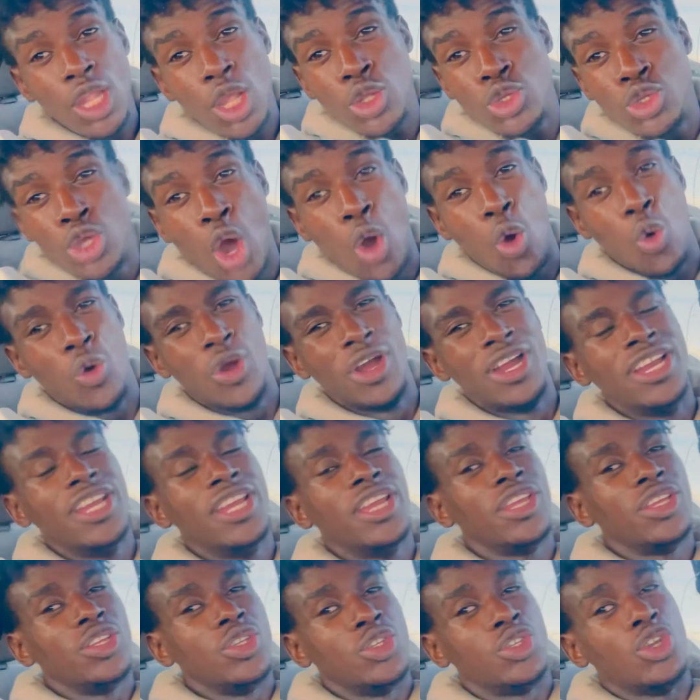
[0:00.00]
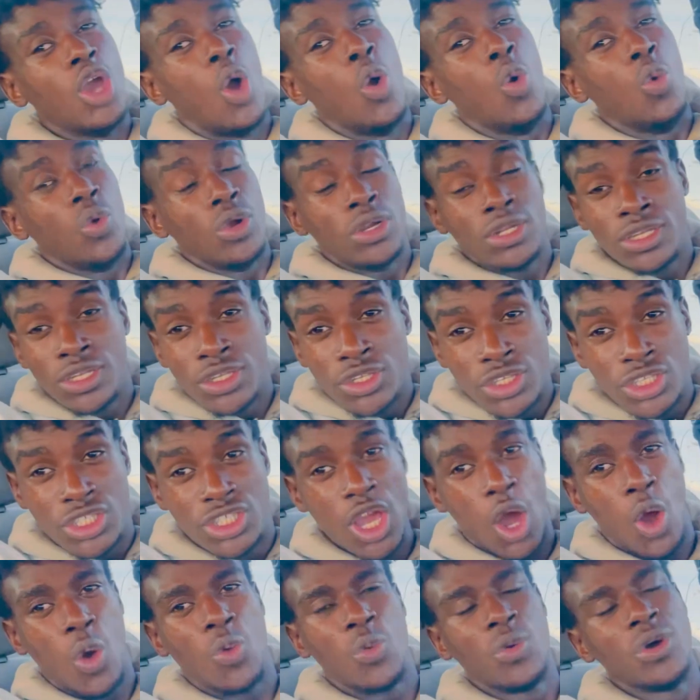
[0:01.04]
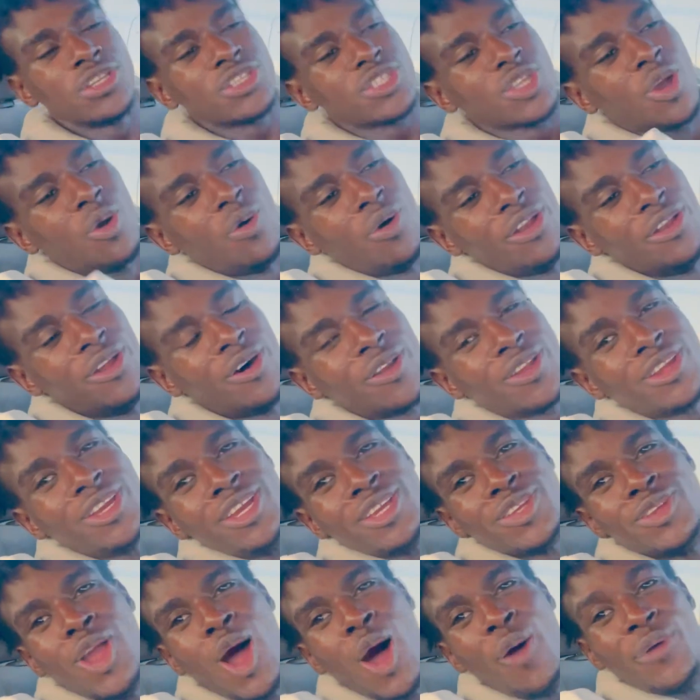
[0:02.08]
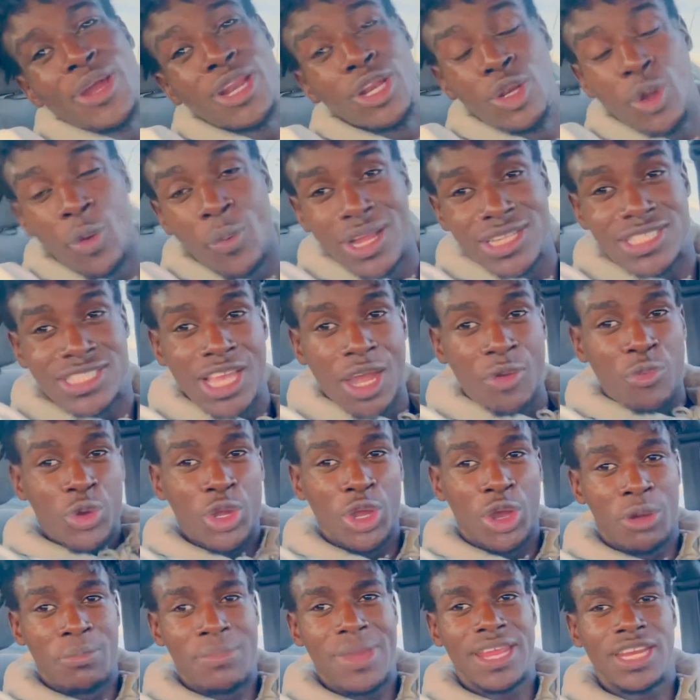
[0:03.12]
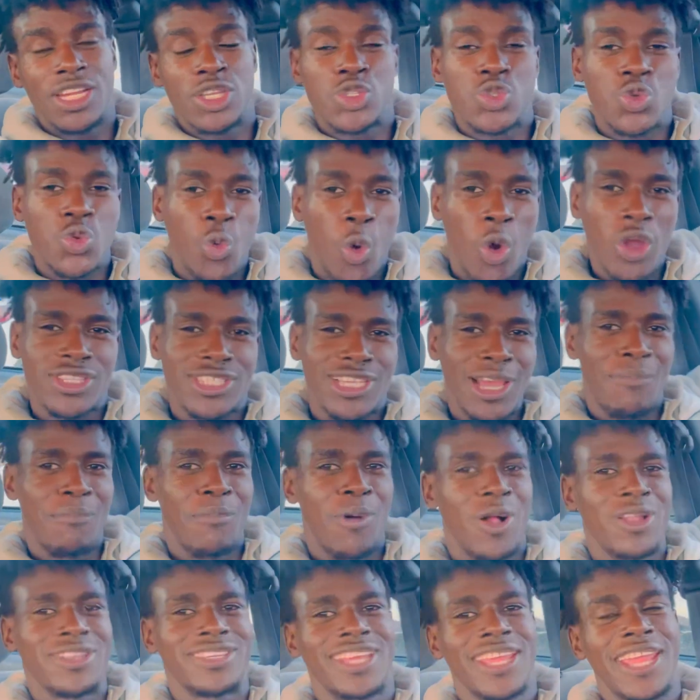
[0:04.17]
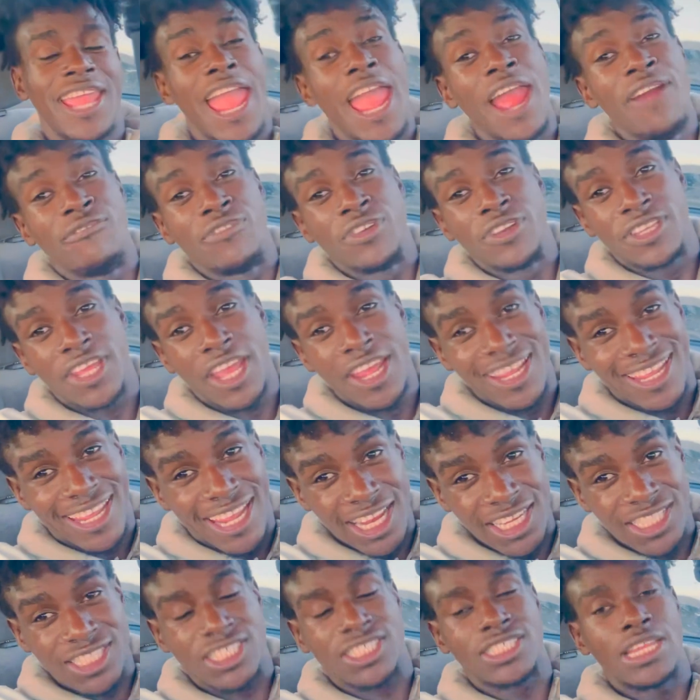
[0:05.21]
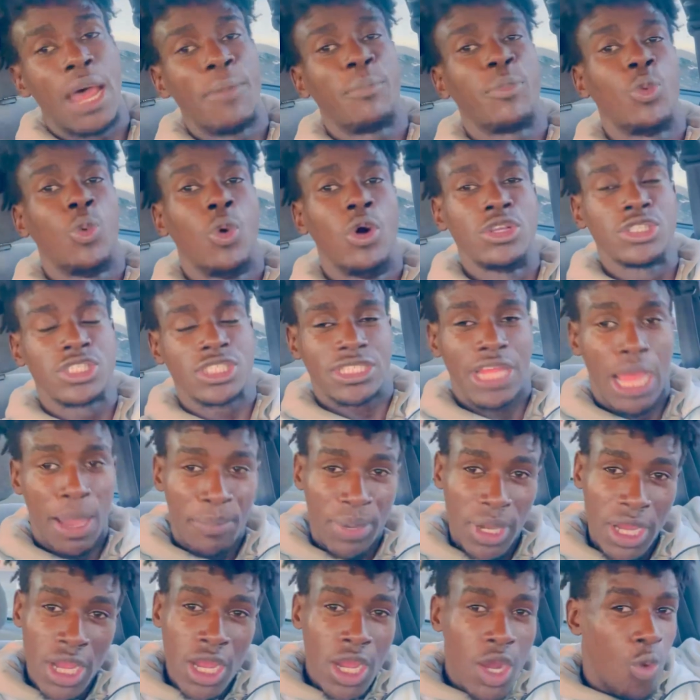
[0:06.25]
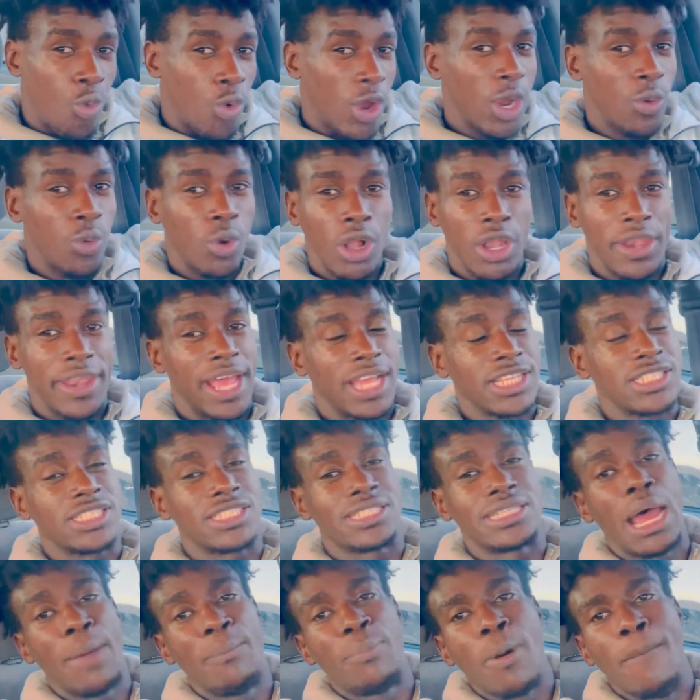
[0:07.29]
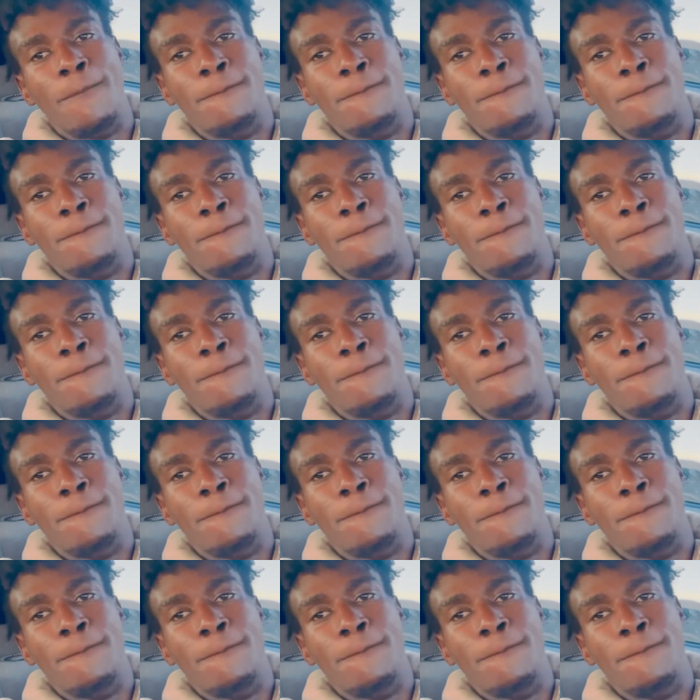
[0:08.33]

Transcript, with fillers: yo yo yo what's going on you already know what time we are man it's war time all day every day can't stop won't stop we will not stop